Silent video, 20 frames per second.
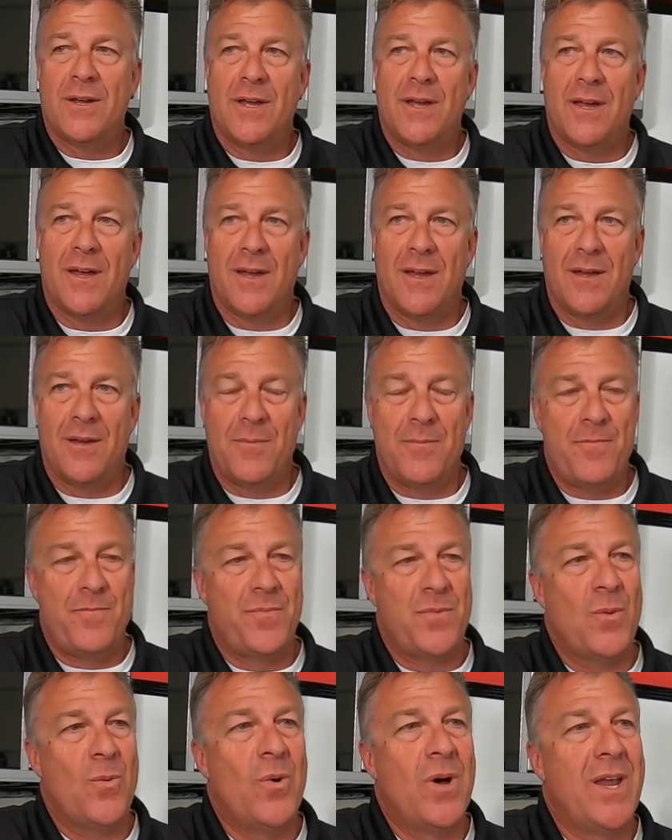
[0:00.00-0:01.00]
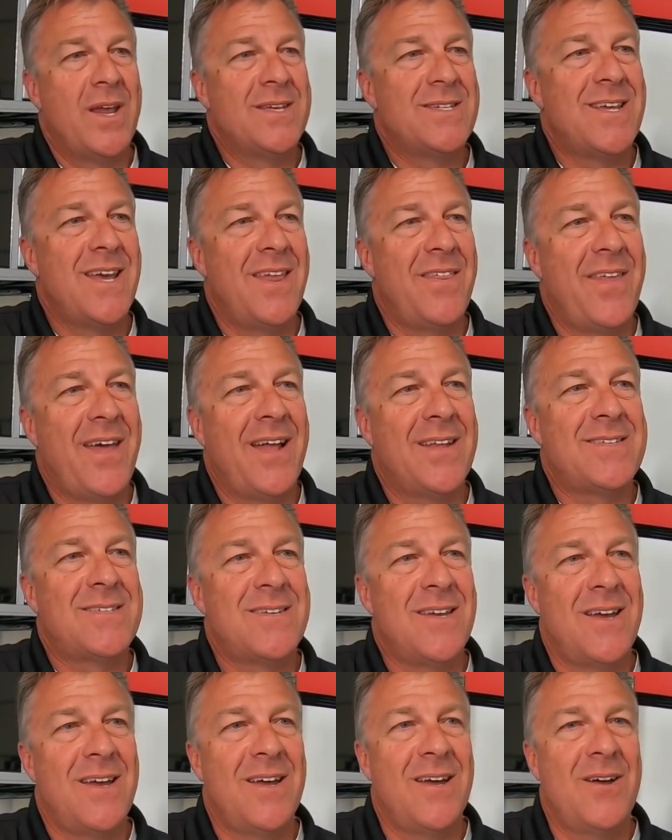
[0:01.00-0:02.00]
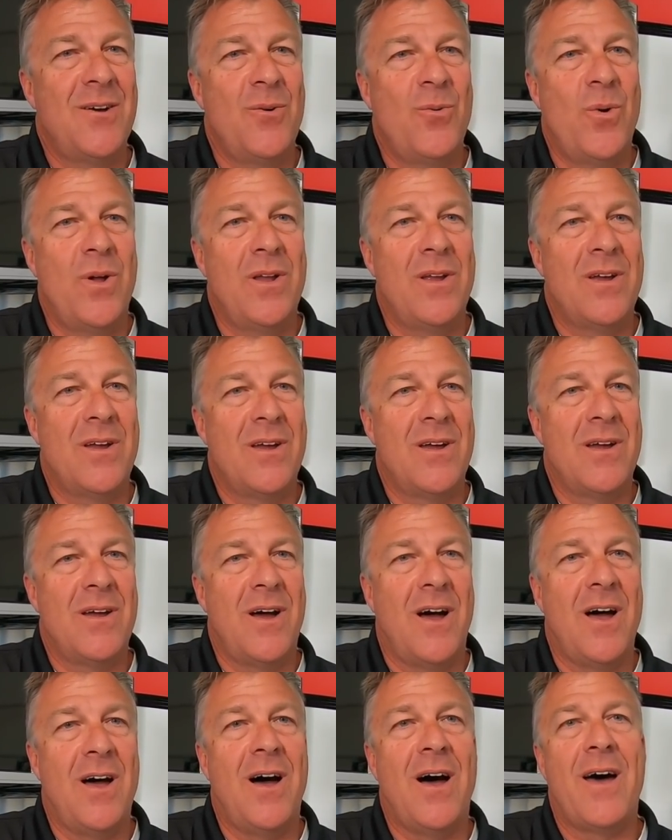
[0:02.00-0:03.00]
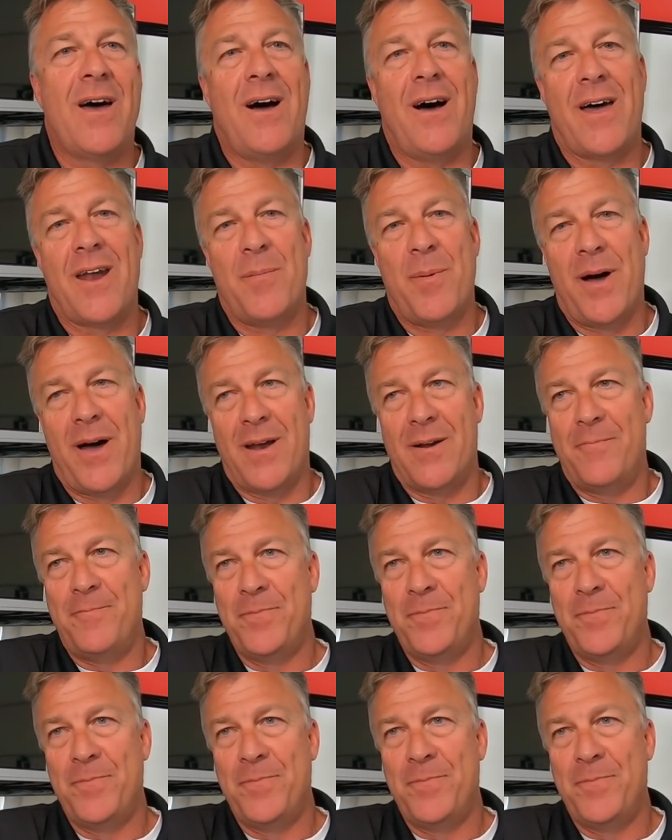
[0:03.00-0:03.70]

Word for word: Um, well, what is that? That's uh, adobada. Uh, uh, adobada.